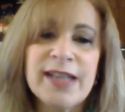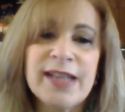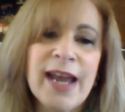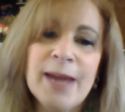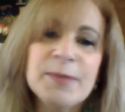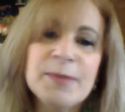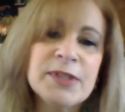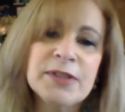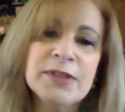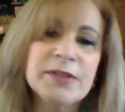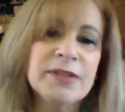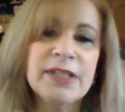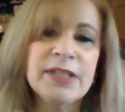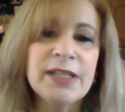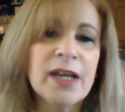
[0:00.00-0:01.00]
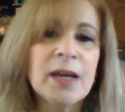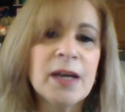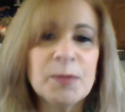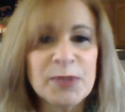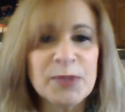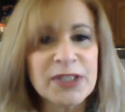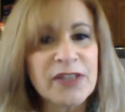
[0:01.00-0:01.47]
absolutely
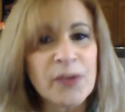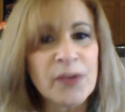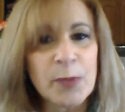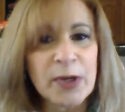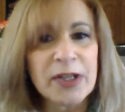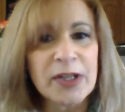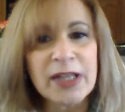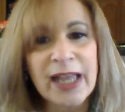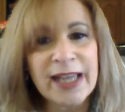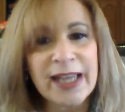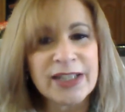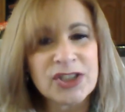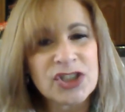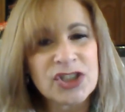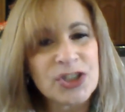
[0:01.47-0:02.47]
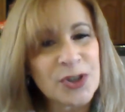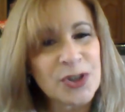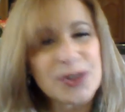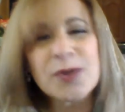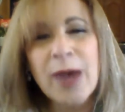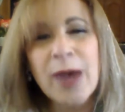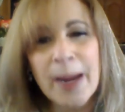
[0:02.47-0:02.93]
unbelievable. And she
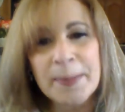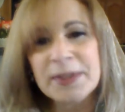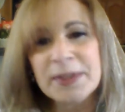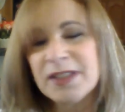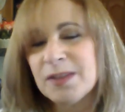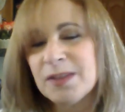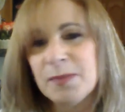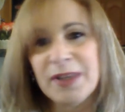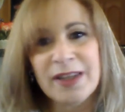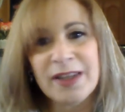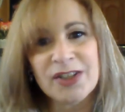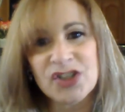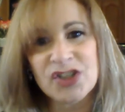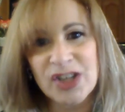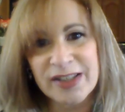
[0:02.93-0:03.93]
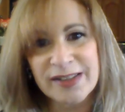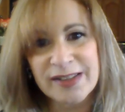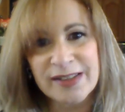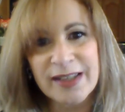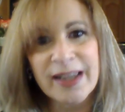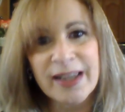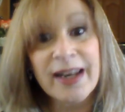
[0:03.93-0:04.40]
also happens to be
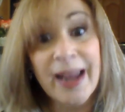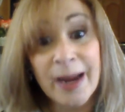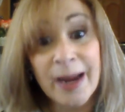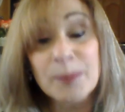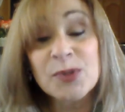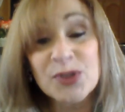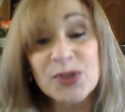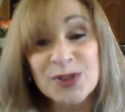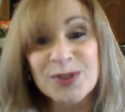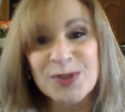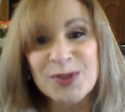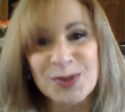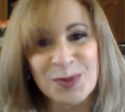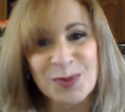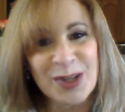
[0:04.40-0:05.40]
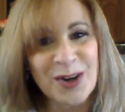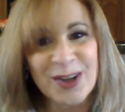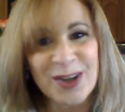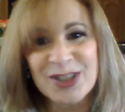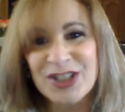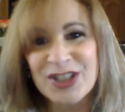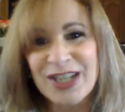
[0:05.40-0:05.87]
just an absolute
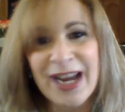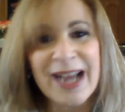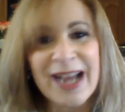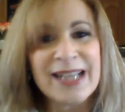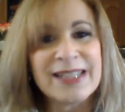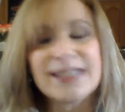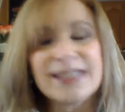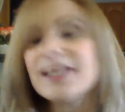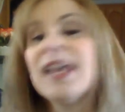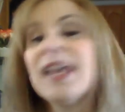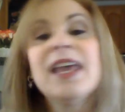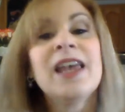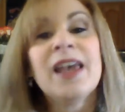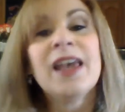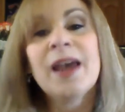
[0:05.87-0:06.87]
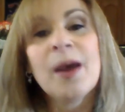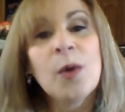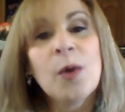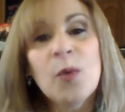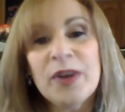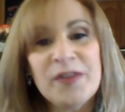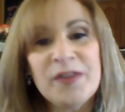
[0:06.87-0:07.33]
sweetheart. She has
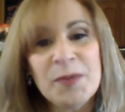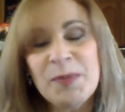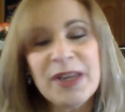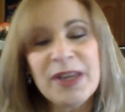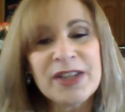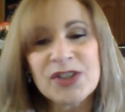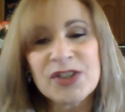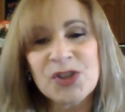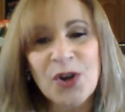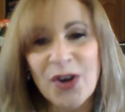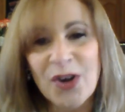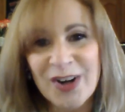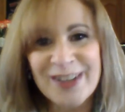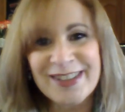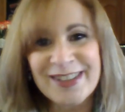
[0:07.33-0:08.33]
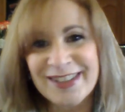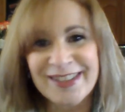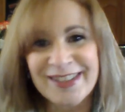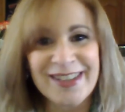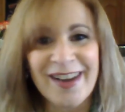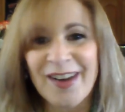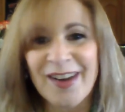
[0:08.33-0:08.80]
one of the biggest hearts
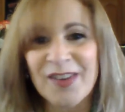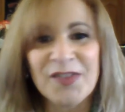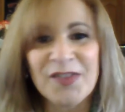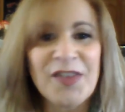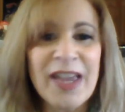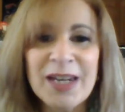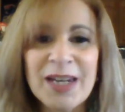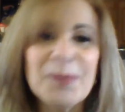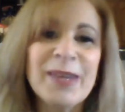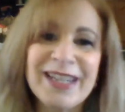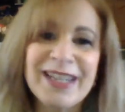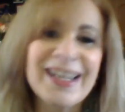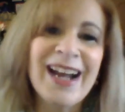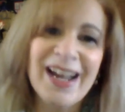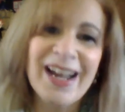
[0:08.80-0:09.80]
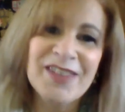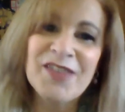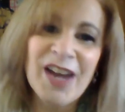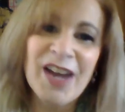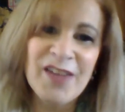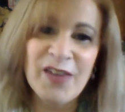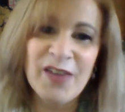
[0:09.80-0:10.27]
of anybody
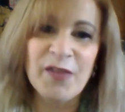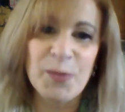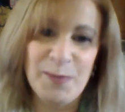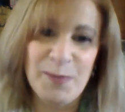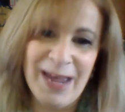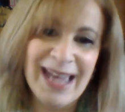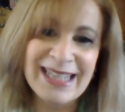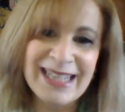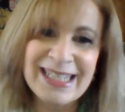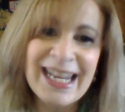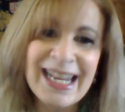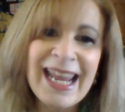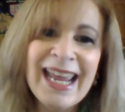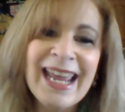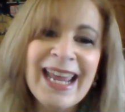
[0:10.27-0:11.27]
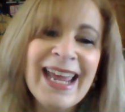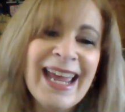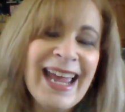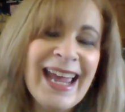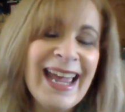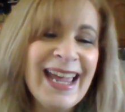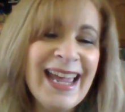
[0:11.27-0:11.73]
I've ever met.
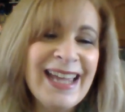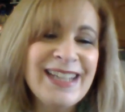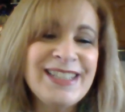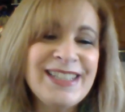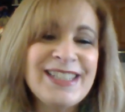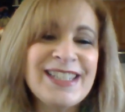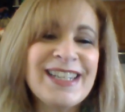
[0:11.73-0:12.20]
And